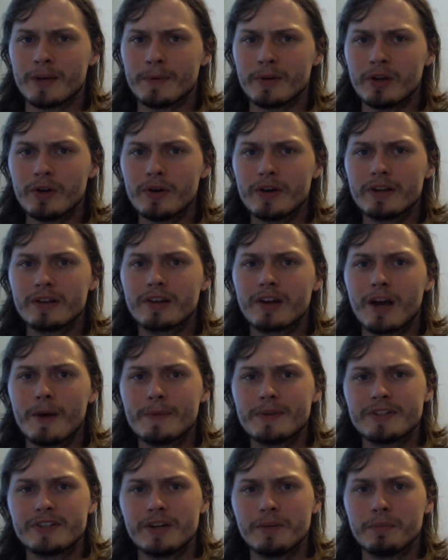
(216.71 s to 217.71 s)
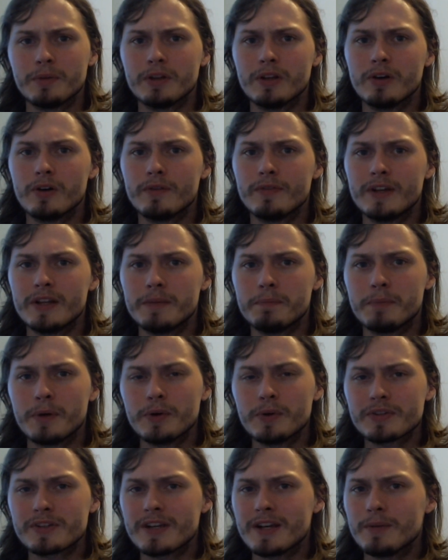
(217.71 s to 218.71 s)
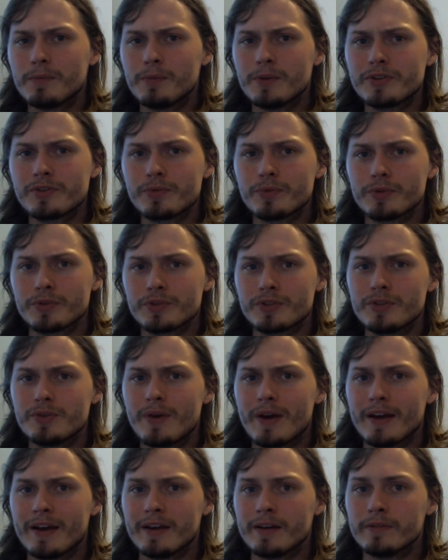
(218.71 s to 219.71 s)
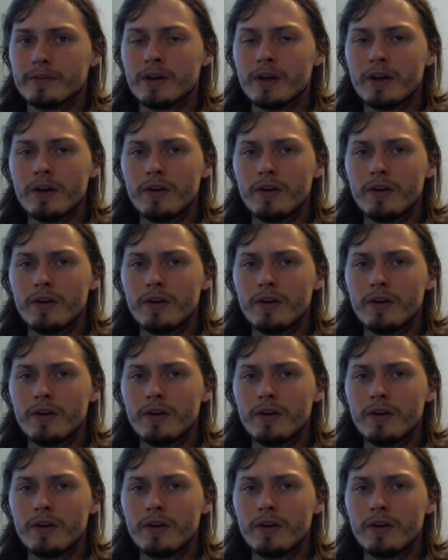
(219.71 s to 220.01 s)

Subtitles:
and go ahead and comment down below of any post-game rituals you have,